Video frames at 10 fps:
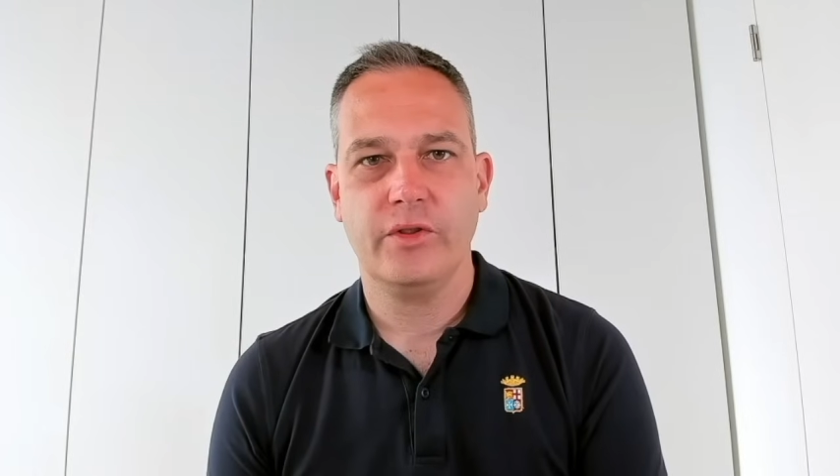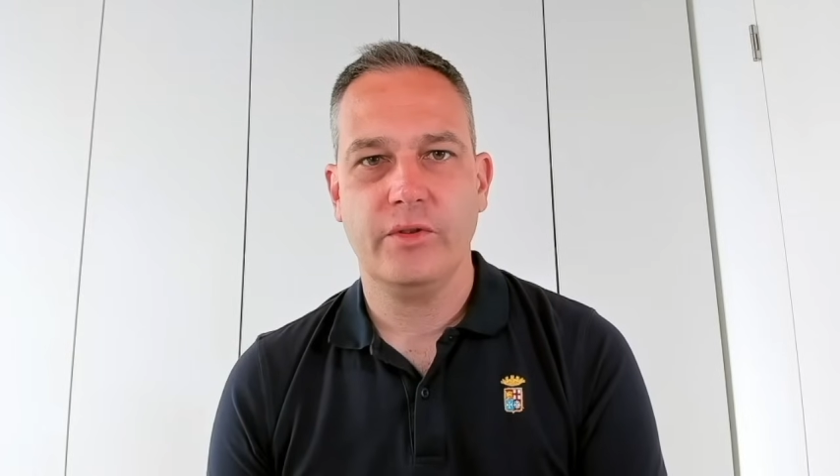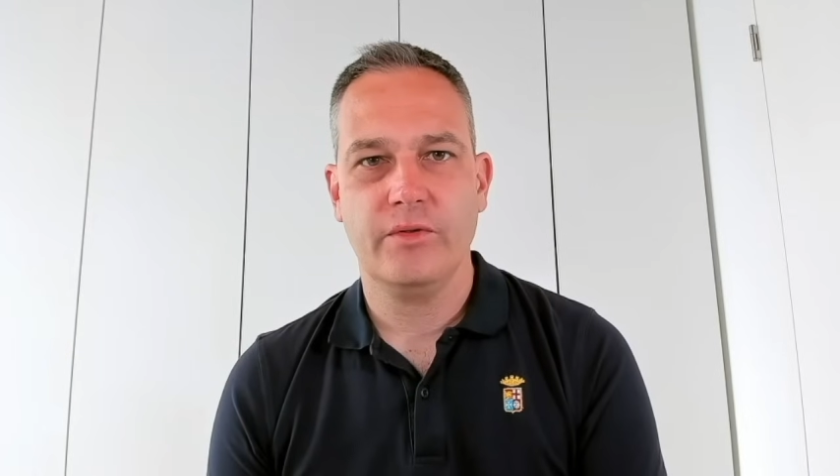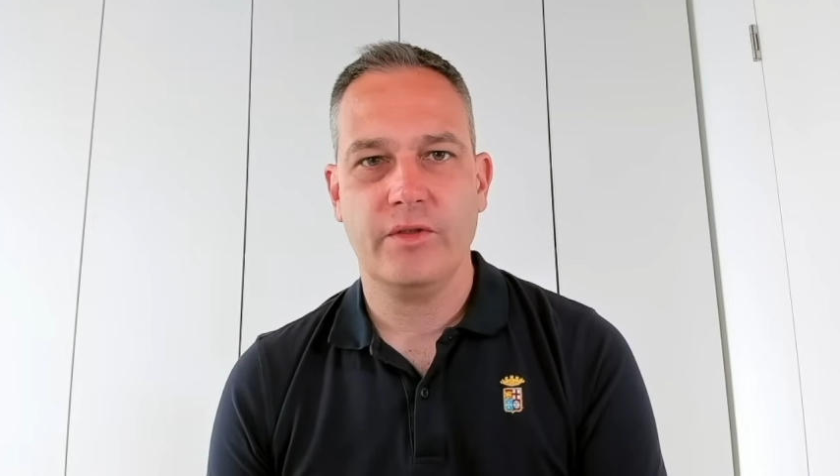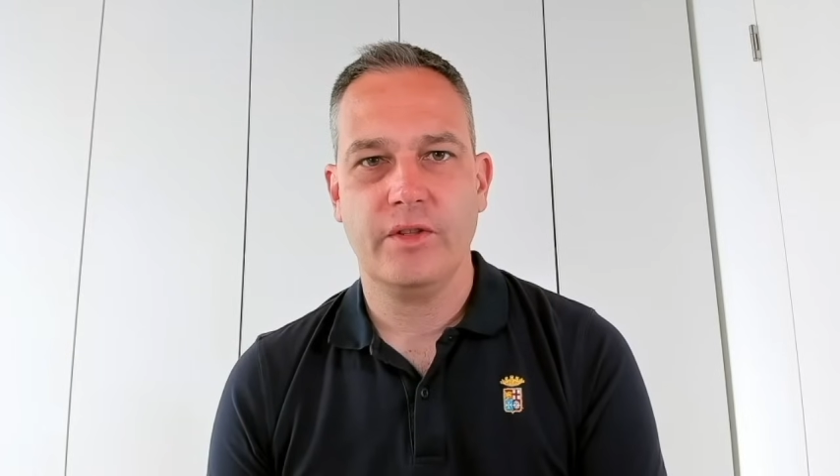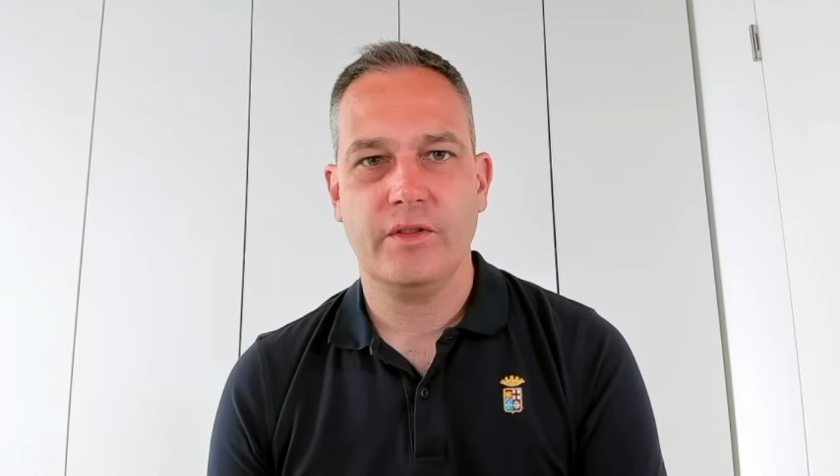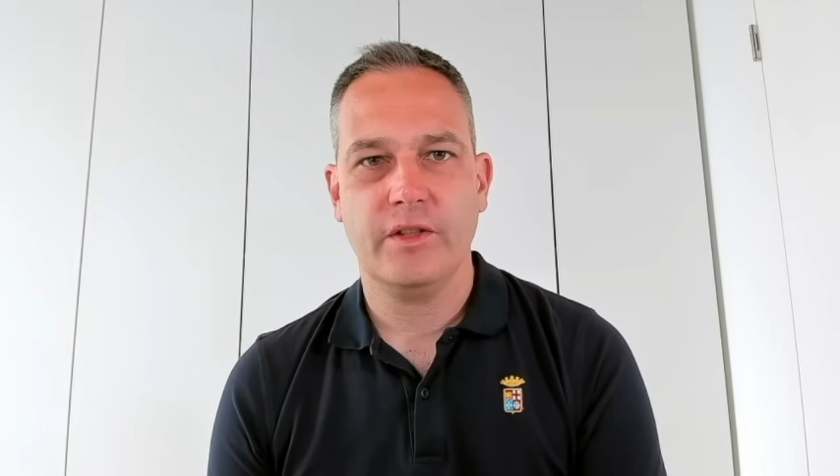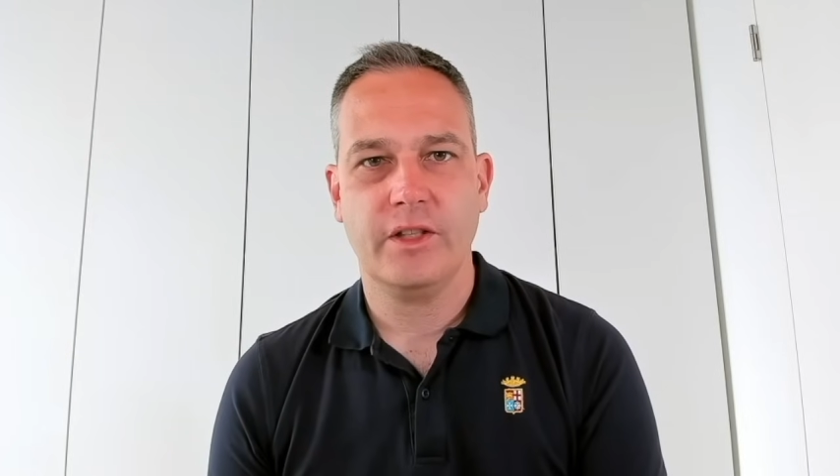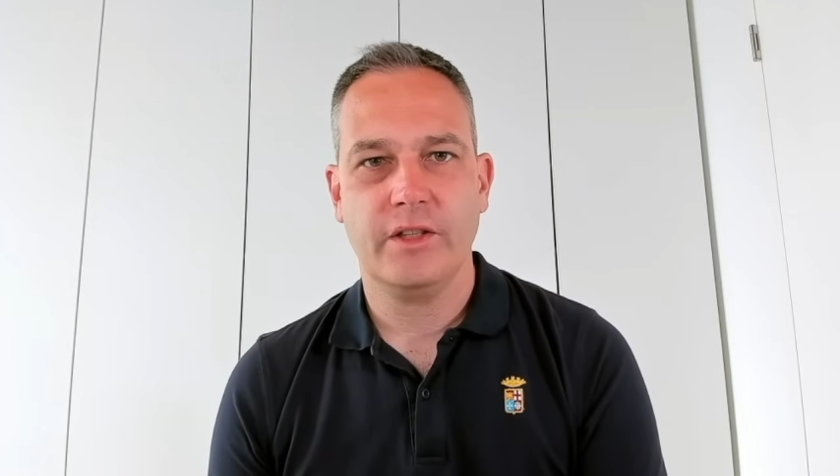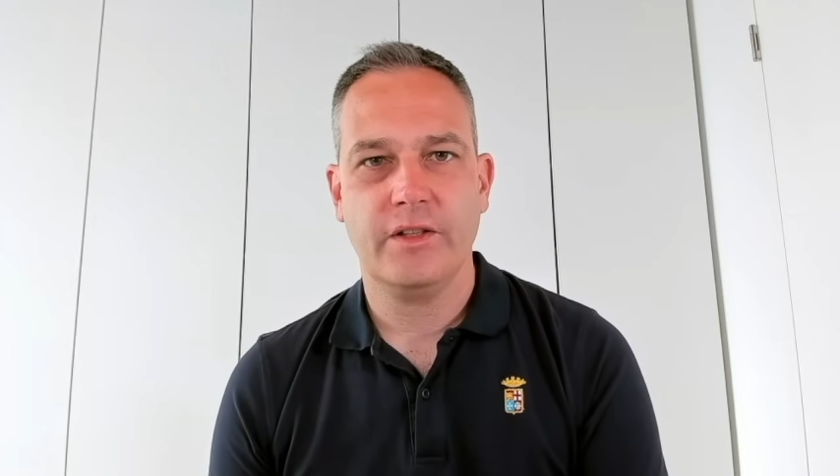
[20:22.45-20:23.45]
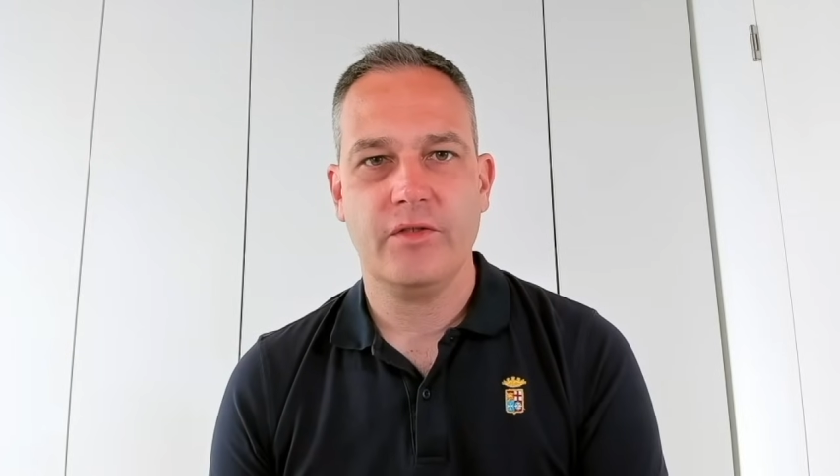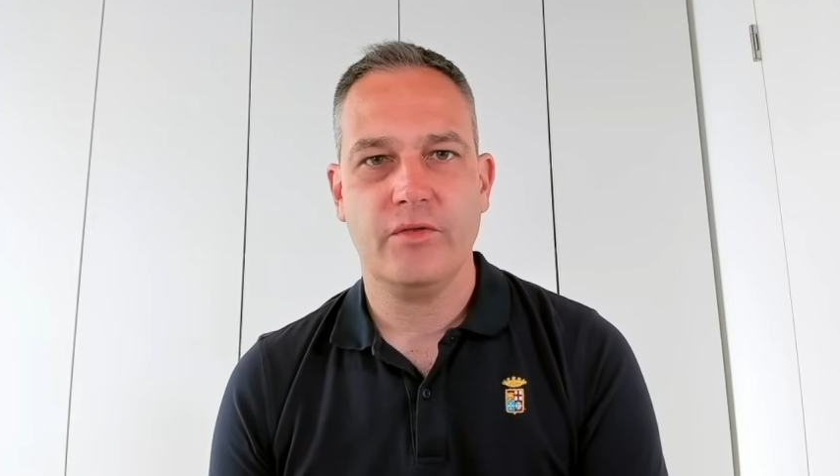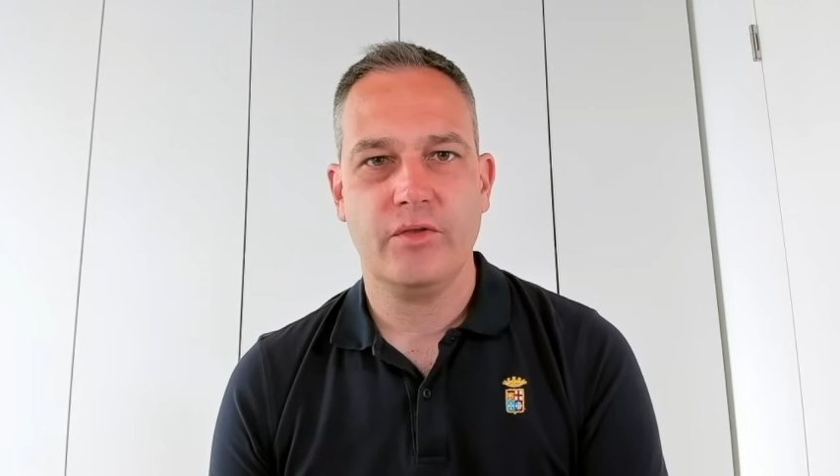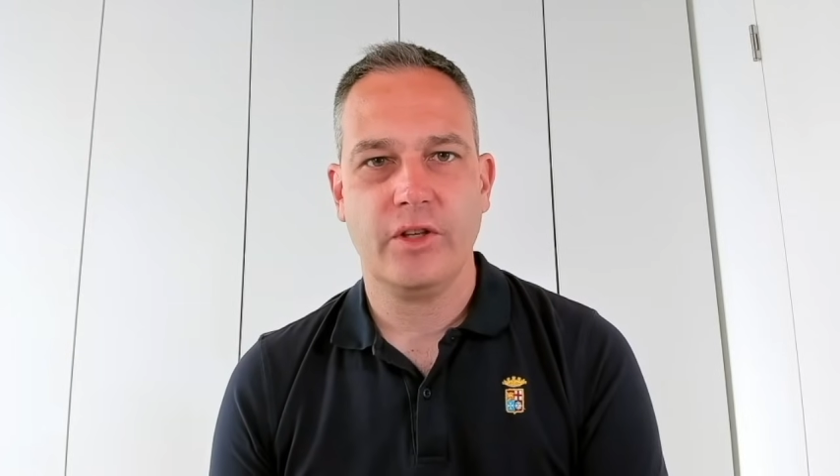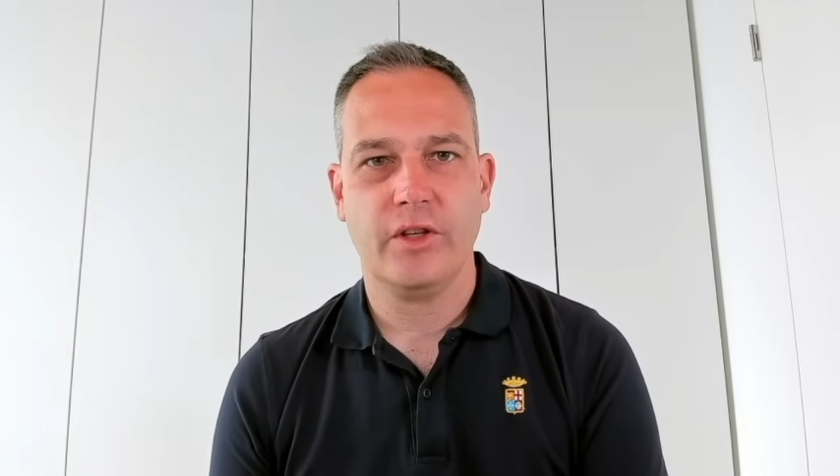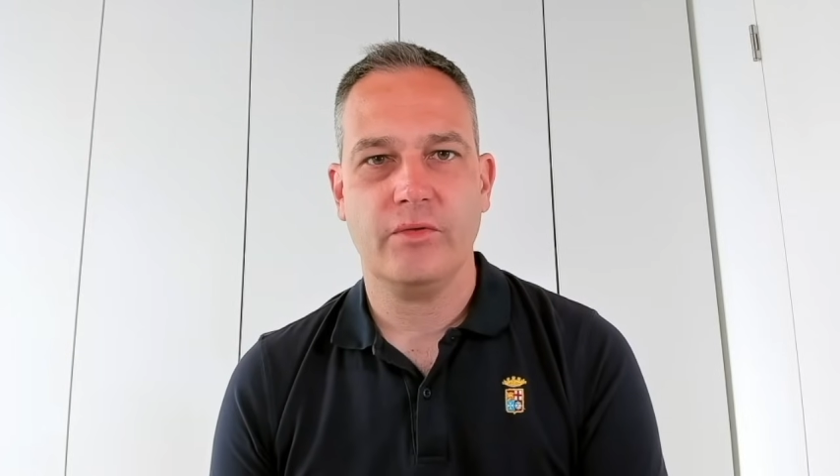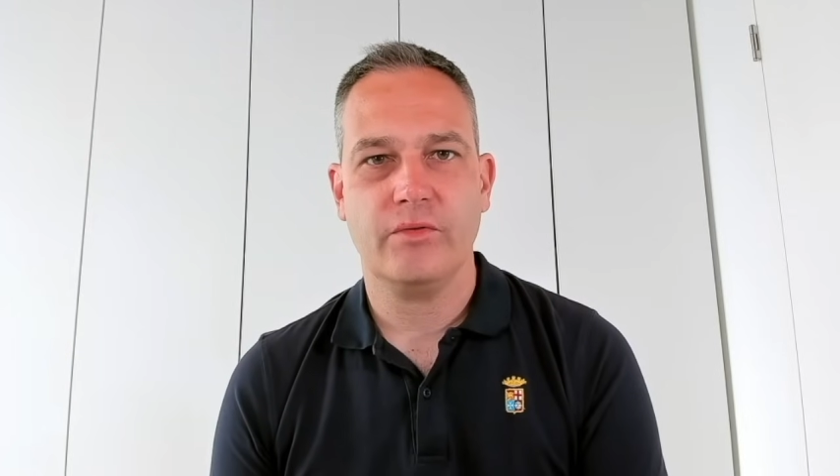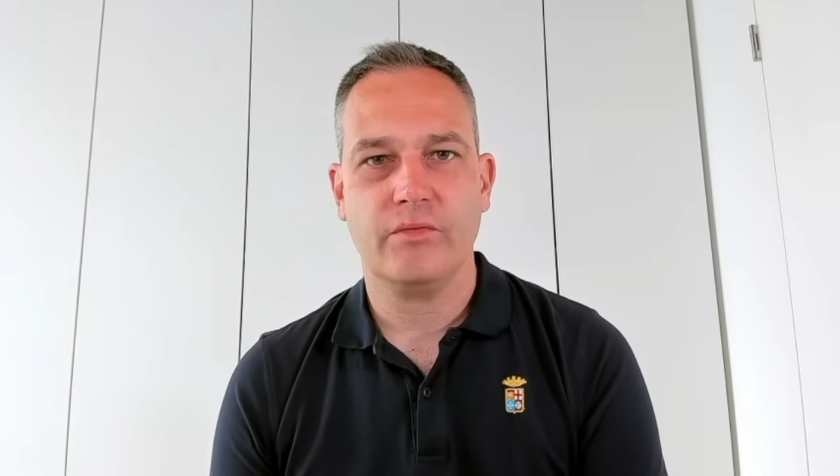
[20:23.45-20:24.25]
OSINT guys who count